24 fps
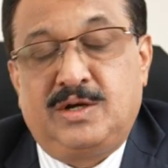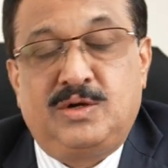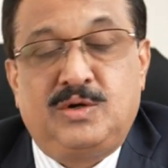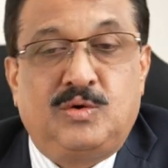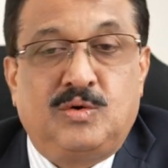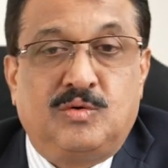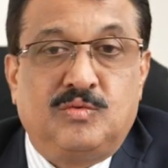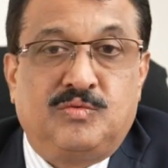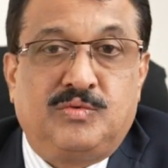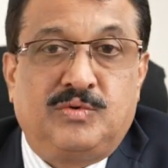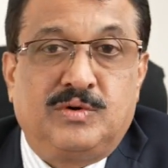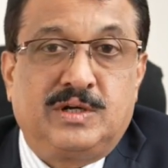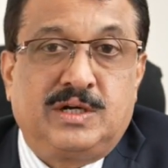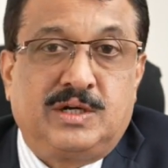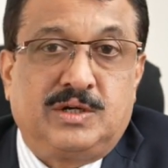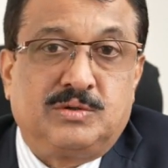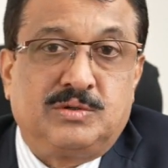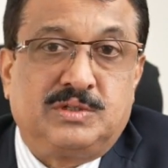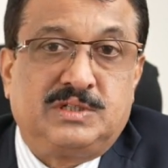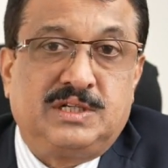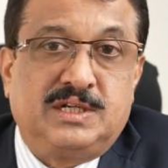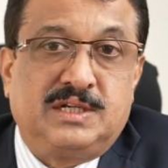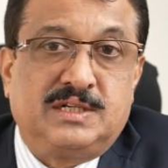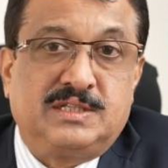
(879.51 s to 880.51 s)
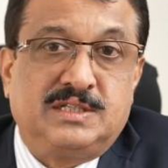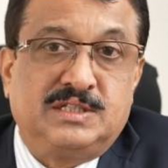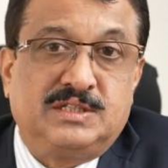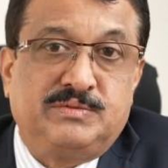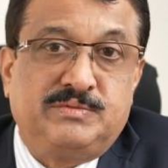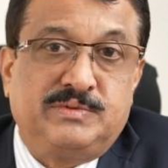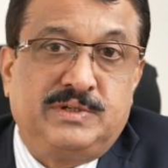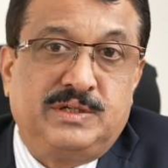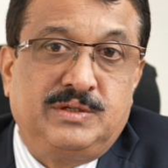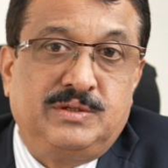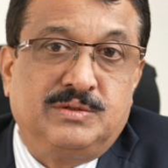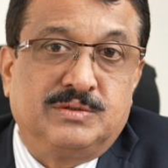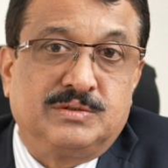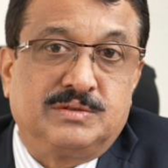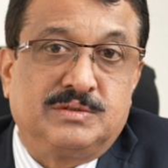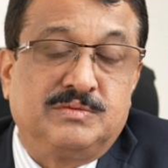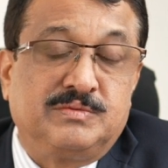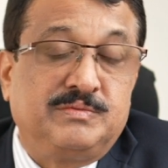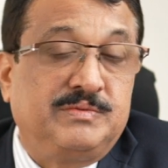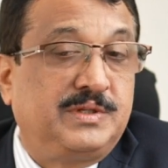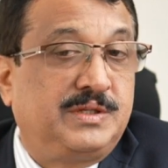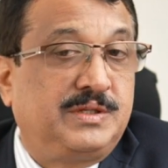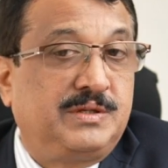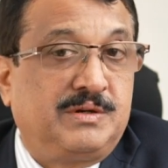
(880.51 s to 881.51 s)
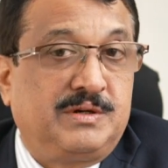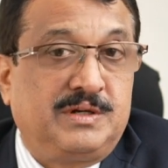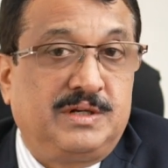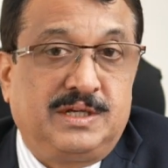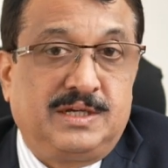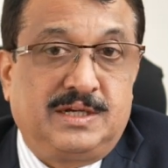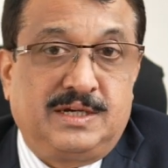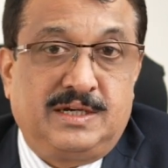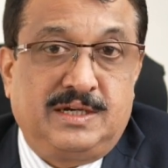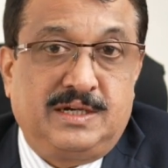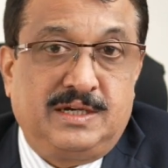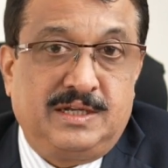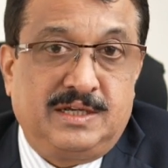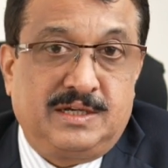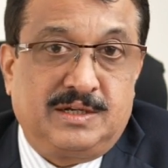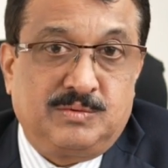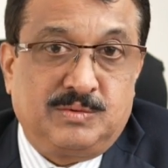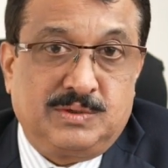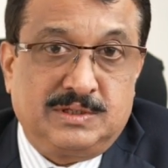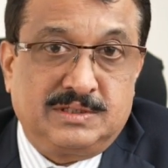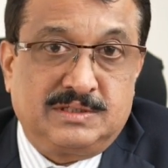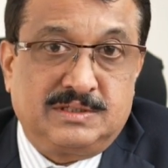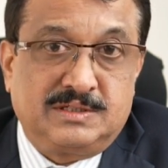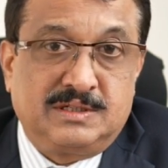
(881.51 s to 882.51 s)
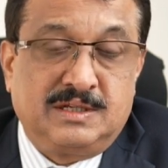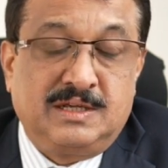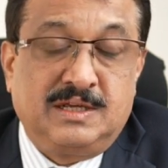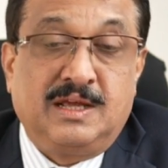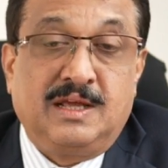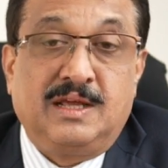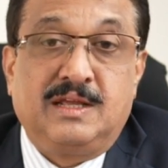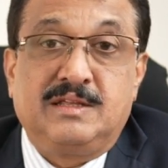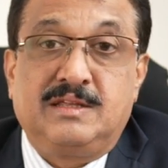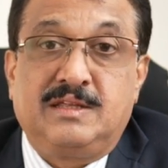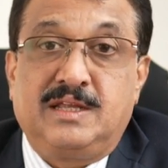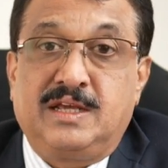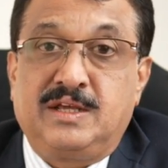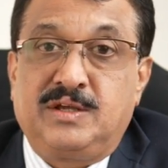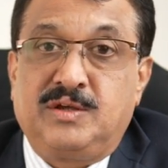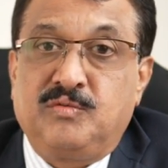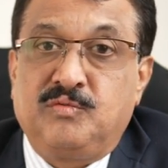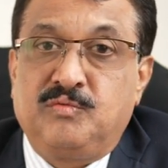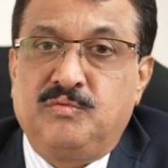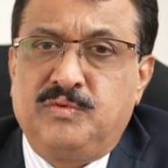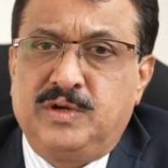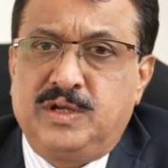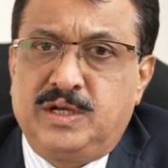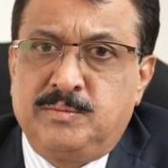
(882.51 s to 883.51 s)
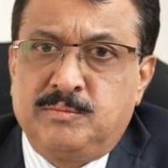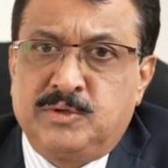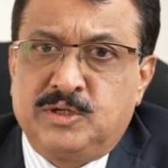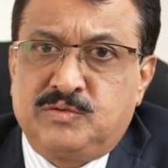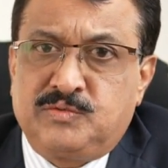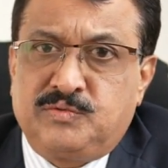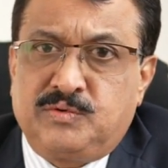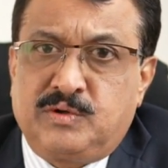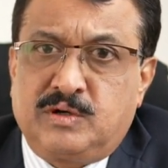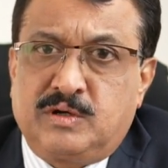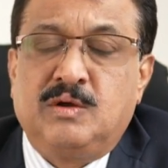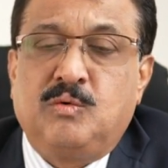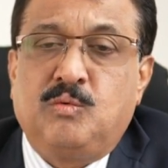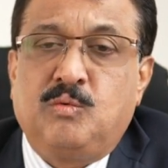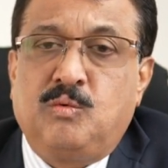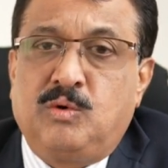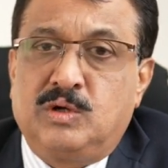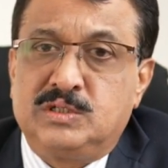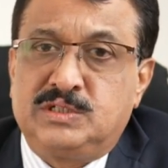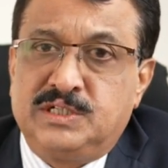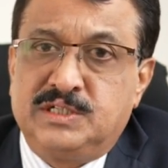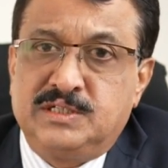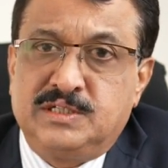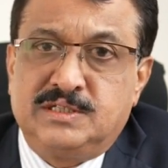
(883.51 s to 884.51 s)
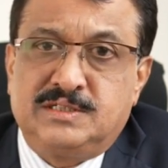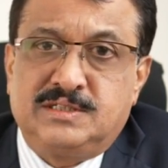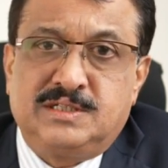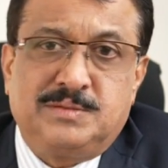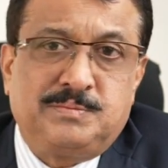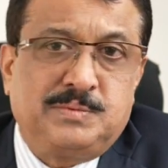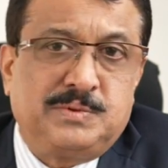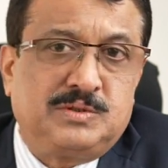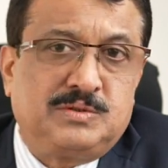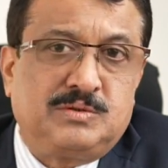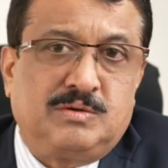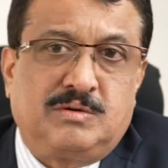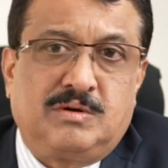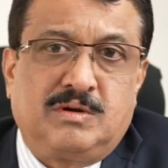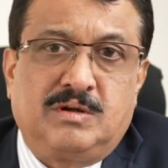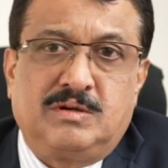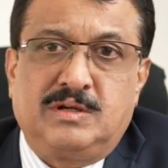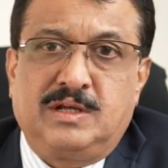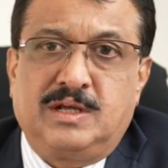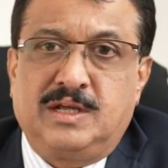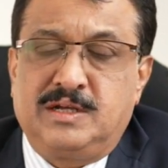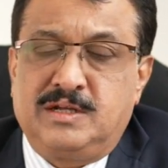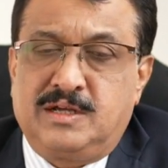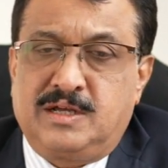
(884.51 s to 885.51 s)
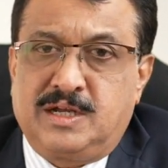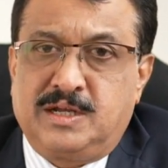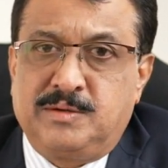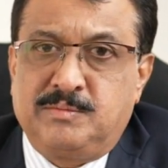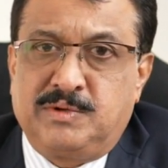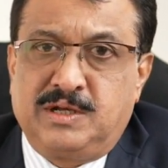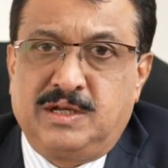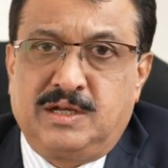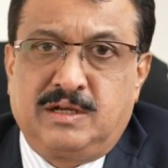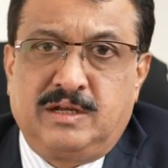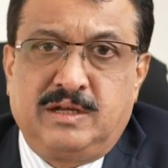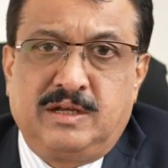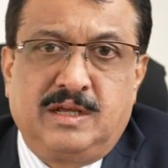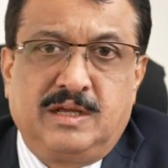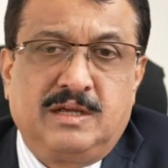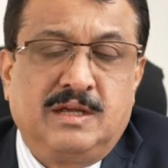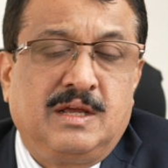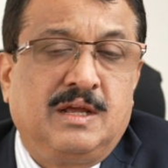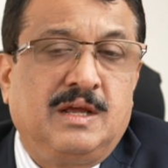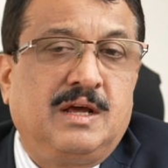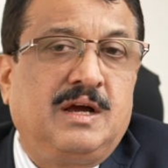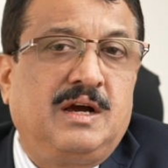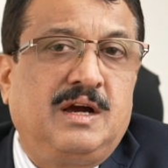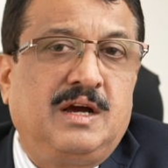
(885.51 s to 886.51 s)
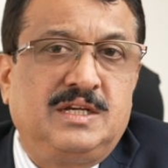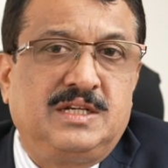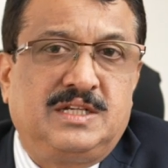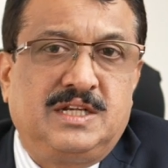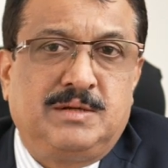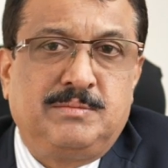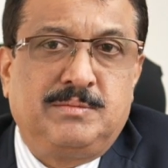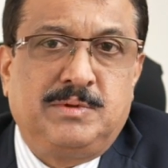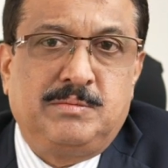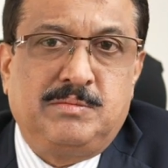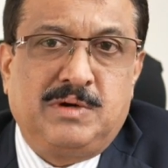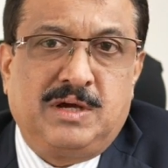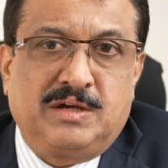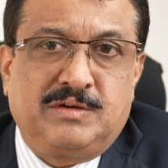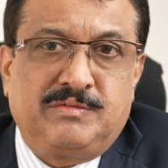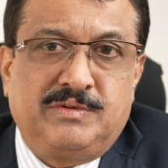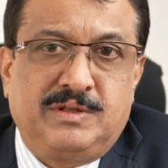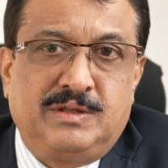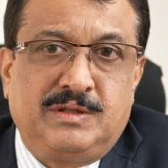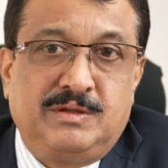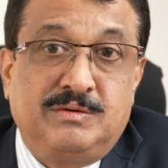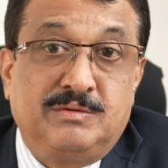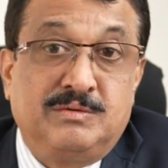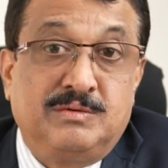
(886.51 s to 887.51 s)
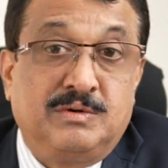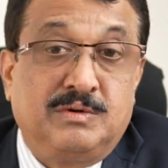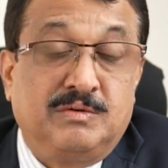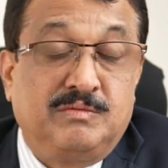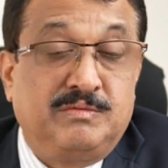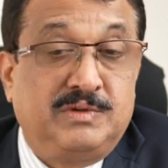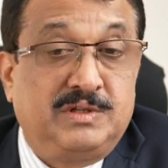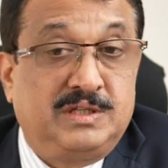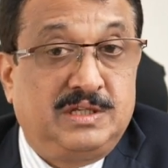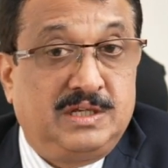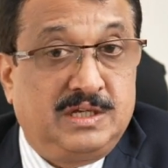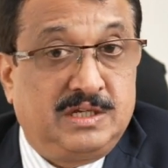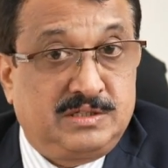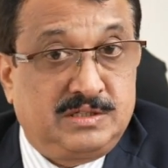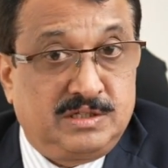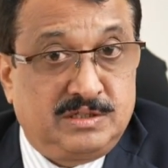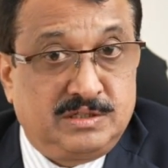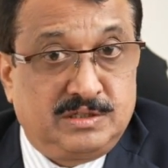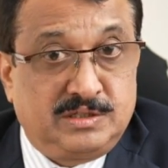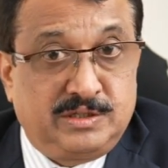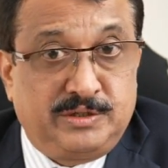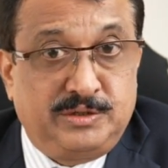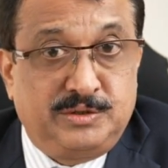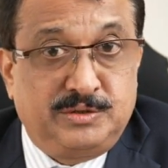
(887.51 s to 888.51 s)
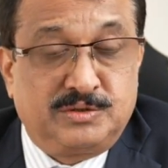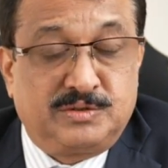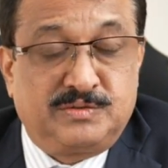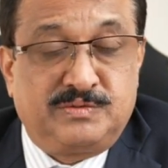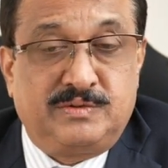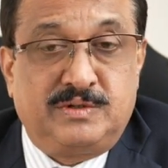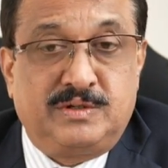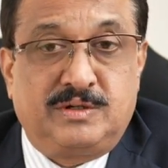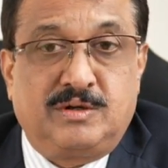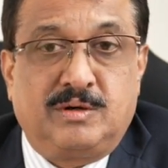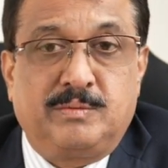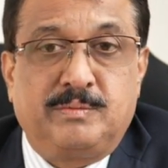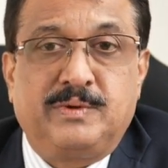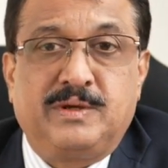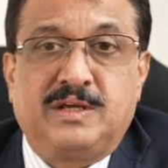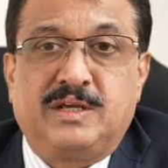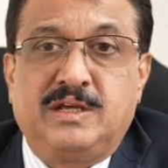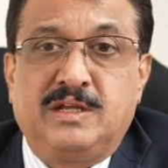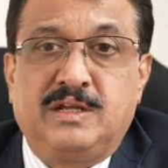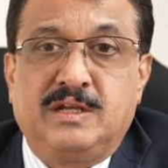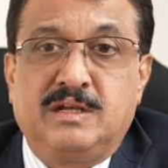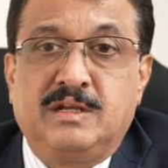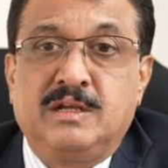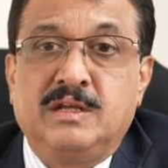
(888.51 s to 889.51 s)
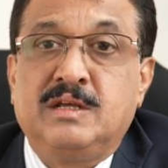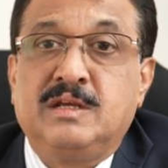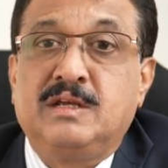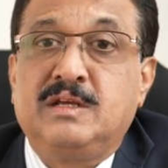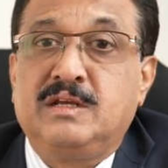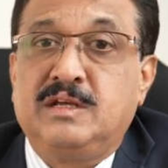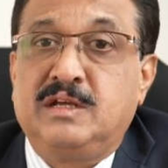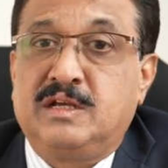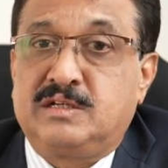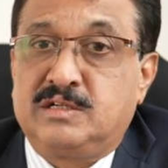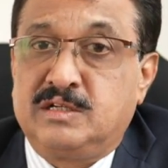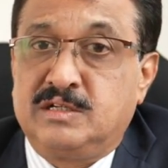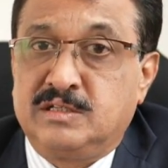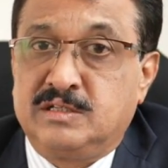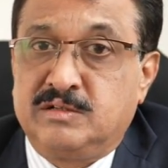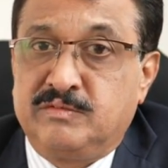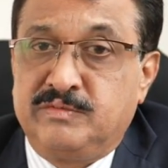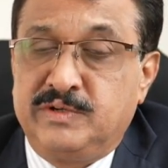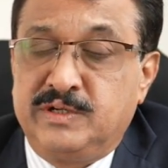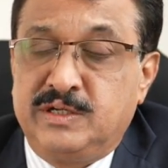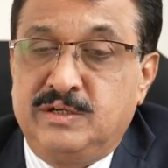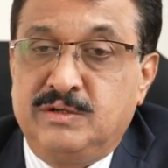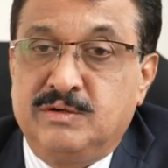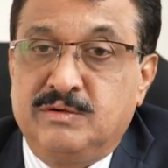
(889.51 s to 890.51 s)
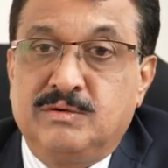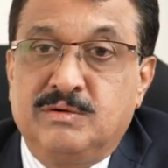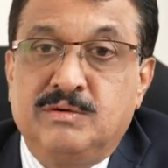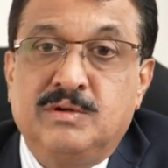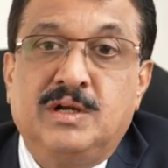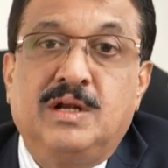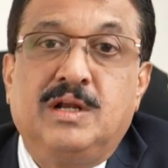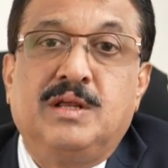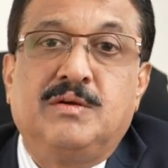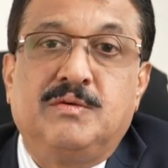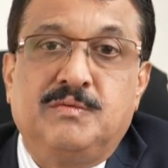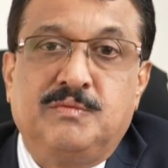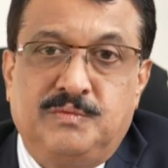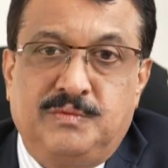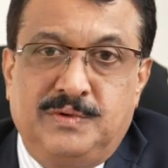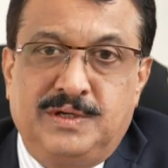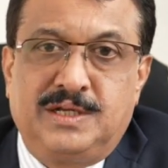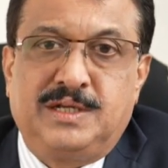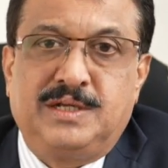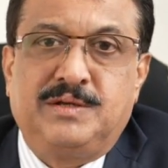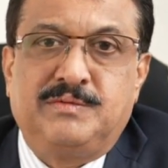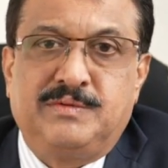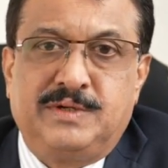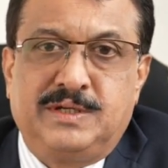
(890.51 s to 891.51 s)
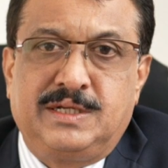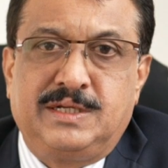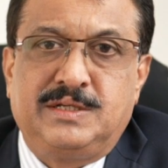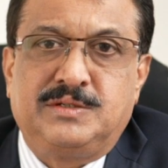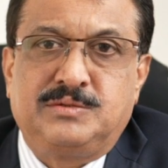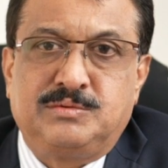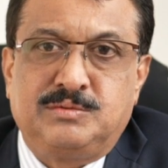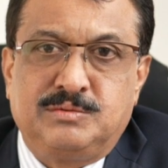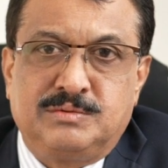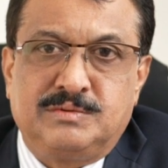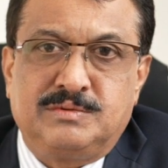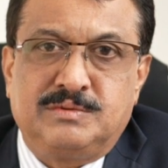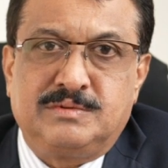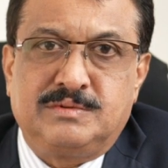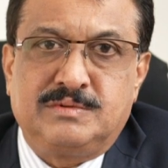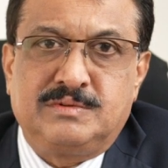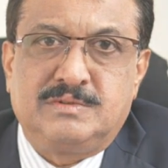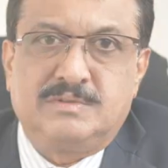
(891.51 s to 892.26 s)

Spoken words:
Don't forget to share these videos with your near and dear ones. Thank you very much for watching this episode on NRI Money Clinic. I shall be back with you with yet another useful topic in yet another video very soon.